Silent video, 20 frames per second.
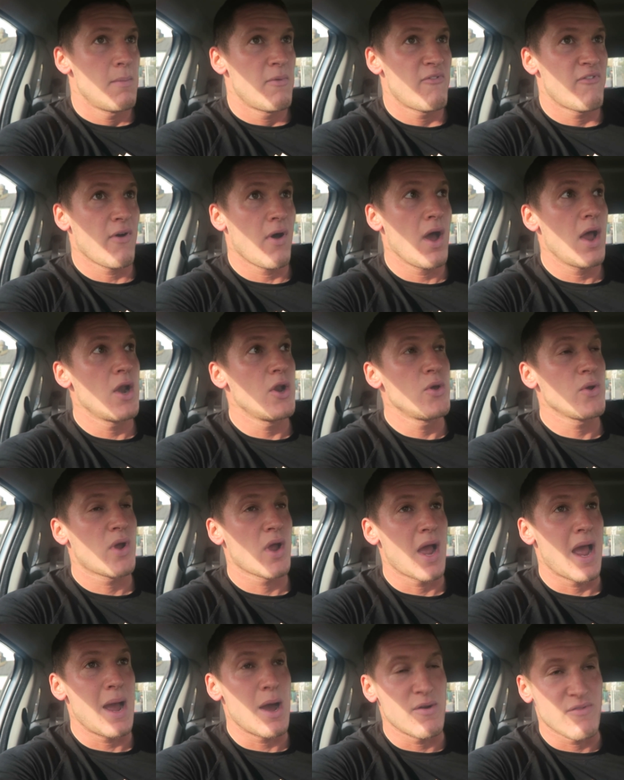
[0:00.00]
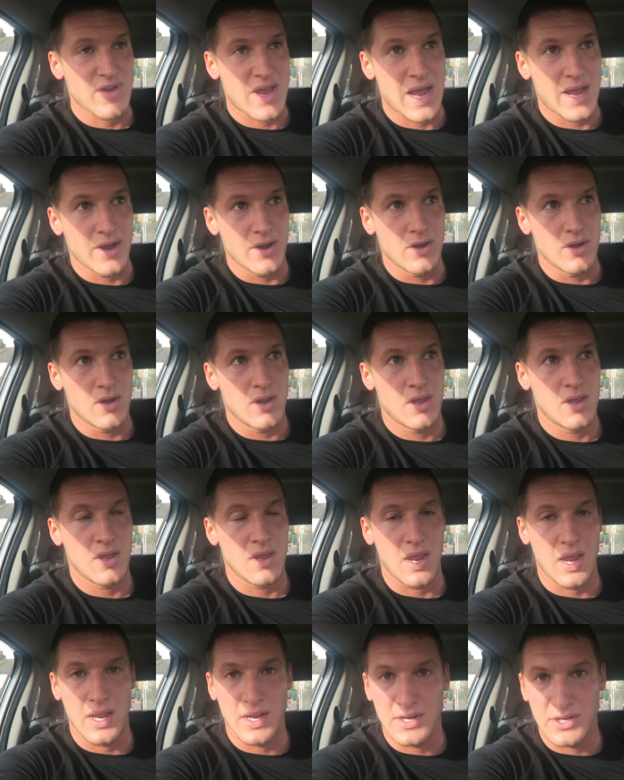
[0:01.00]
fire Luca out of a cannon
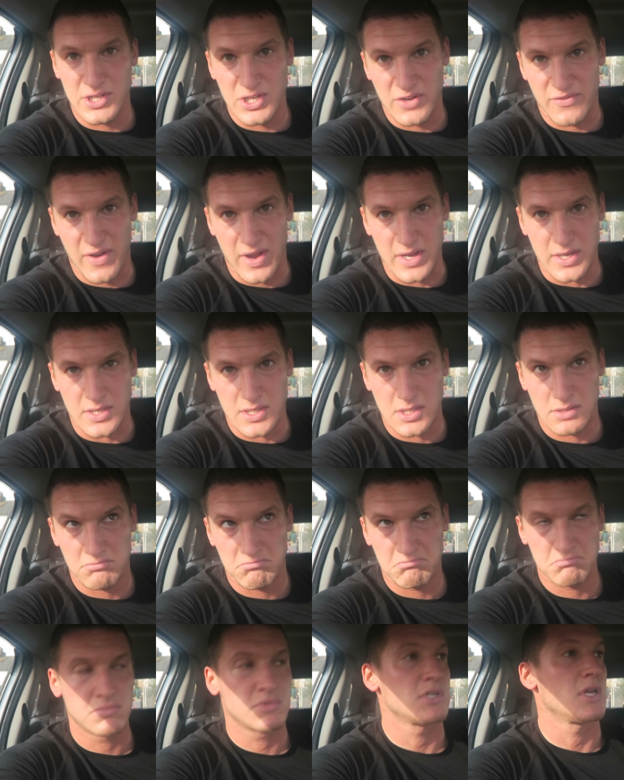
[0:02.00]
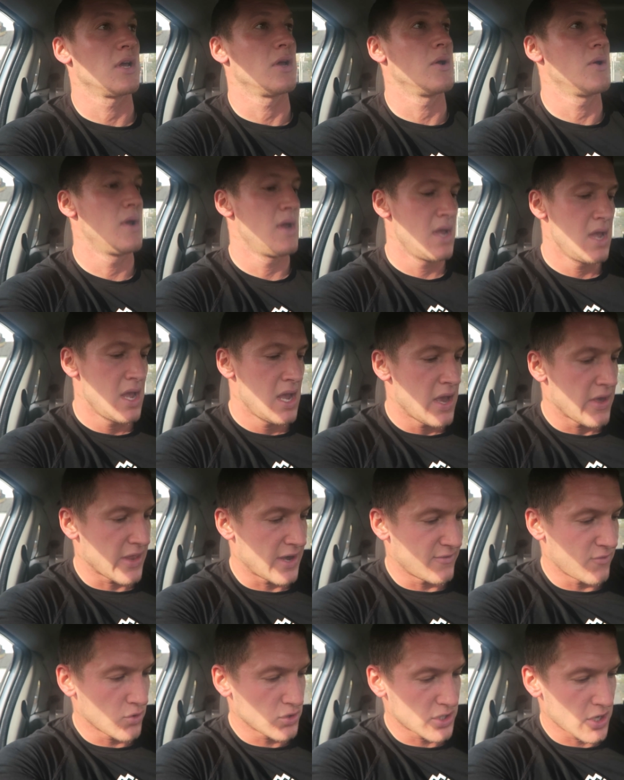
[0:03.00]
into your face. So
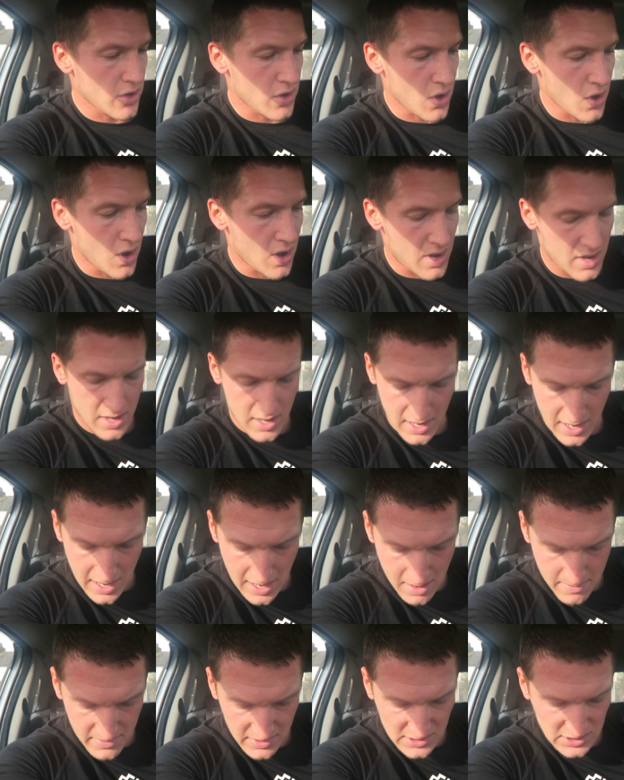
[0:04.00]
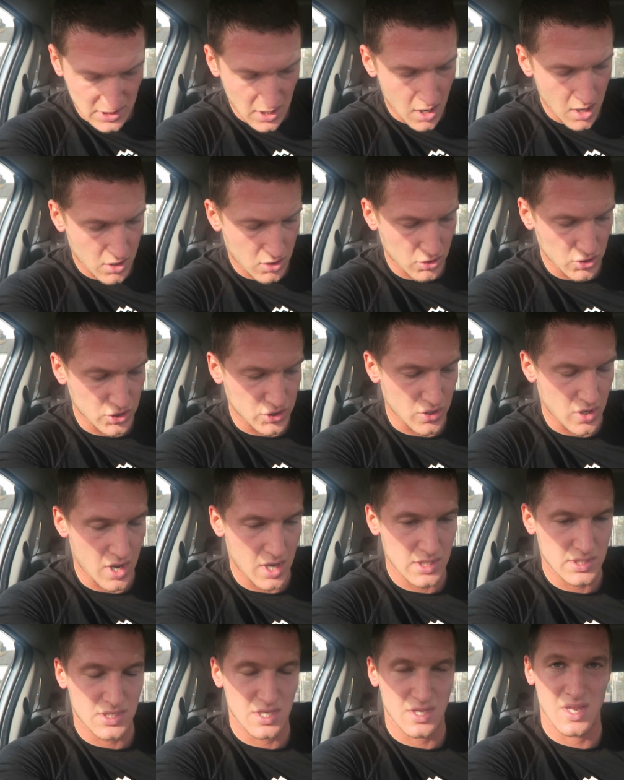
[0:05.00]
then I've also got, um, in stark
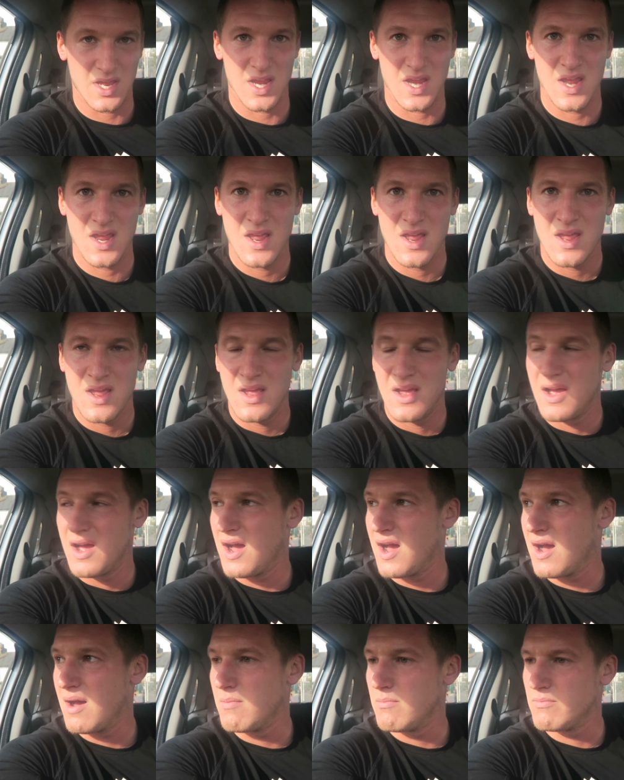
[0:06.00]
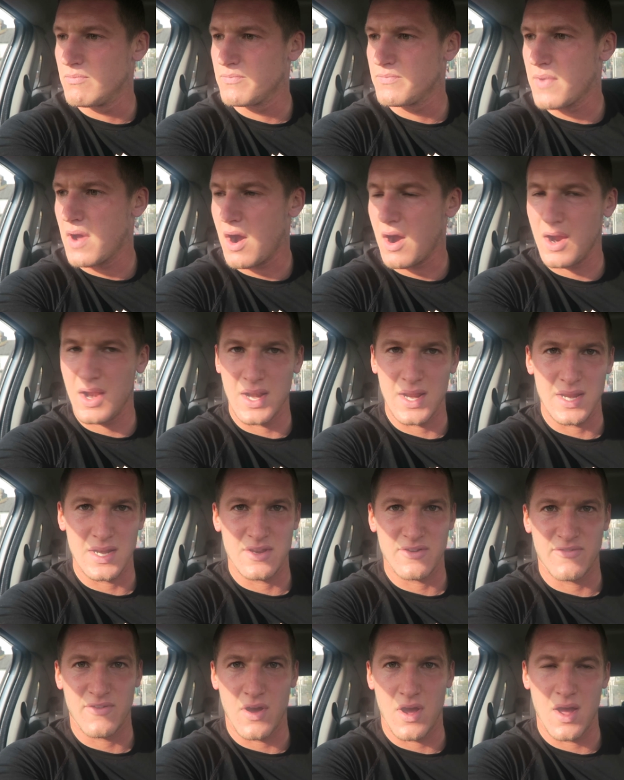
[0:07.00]
contrast to the um, highly
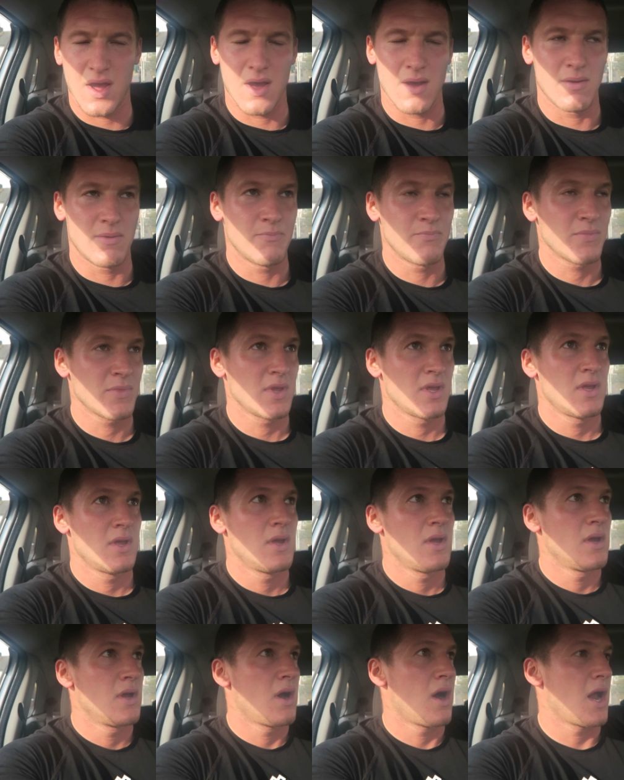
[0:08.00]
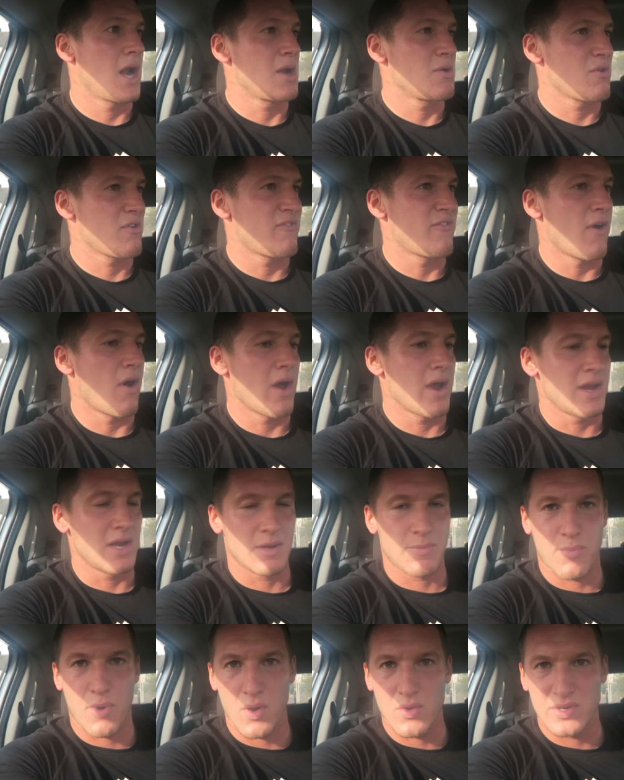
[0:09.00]
uh, highly
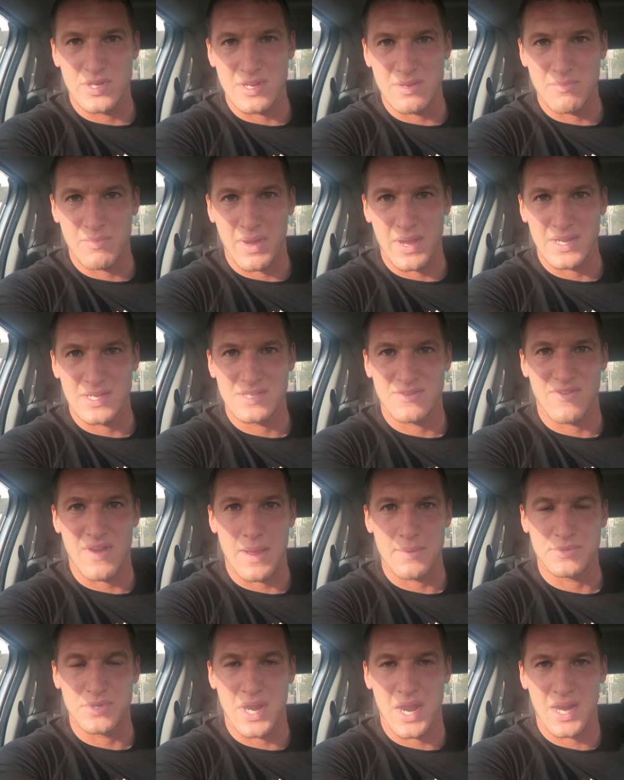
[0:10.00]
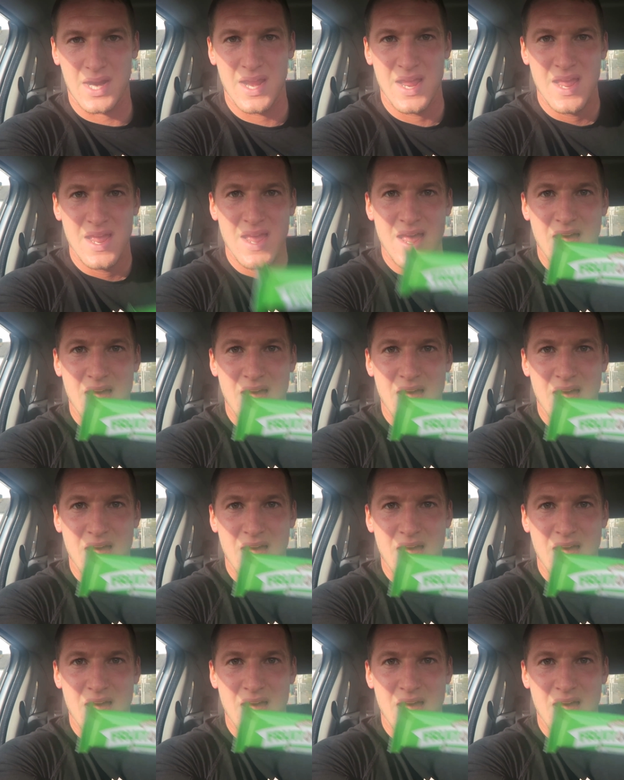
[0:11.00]
refined protein-based flapjack,